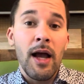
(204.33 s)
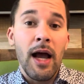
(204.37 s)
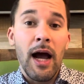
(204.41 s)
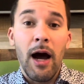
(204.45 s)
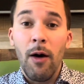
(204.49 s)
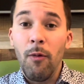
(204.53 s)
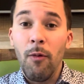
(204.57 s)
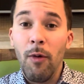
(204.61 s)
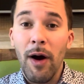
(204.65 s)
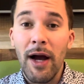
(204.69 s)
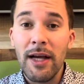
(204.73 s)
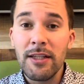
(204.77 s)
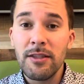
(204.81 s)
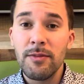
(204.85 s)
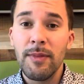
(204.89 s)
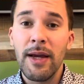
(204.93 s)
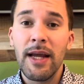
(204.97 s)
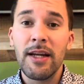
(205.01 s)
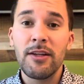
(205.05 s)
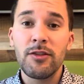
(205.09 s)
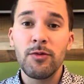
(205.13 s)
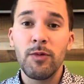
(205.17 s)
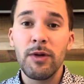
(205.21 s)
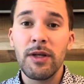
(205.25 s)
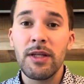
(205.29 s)
A wise man
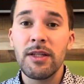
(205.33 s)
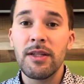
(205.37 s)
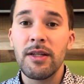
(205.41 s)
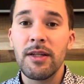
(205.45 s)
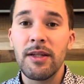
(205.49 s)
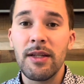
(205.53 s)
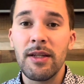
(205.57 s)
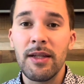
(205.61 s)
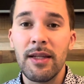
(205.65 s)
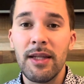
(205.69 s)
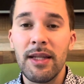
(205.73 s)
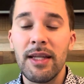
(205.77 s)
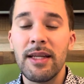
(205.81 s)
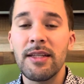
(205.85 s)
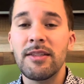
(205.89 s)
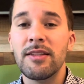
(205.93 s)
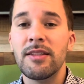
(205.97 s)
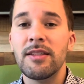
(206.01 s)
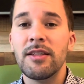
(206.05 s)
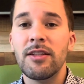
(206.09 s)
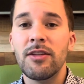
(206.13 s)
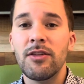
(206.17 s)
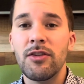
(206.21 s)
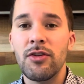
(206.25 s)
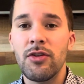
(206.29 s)
is willing to
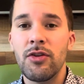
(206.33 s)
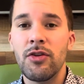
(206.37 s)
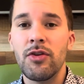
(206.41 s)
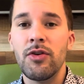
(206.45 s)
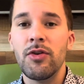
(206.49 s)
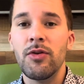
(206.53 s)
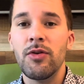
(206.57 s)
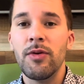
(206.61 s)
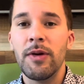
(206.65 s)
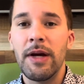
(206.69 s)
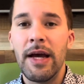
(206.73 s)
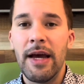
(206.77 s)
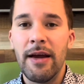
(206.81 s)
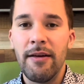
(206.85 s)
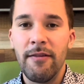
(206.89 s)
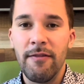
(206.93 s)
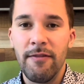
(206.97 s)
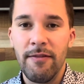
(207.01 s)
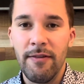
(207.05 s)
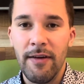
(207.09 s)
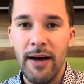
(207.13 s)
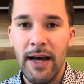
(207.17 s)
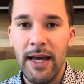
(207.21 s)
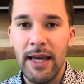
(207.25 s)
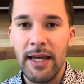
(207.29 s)
listen to
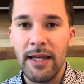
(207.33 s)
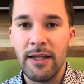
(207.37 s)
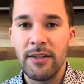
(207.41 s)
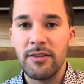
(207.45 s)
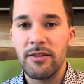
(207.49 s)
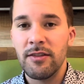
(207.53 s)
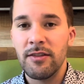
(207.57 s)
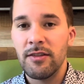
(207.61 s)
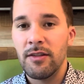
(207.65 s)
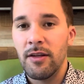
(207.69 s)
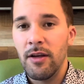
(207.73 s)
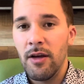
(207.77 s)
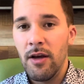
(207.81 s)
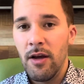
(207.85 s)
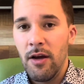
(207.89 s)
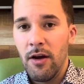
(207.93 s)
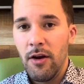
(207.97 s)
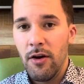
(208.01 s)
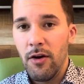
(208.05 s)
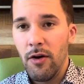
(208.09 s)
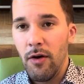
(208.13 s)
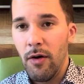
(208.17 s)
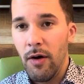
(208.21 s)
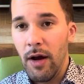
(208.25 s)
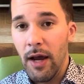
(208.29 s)
advice
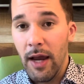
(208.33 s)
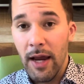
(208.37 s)
no,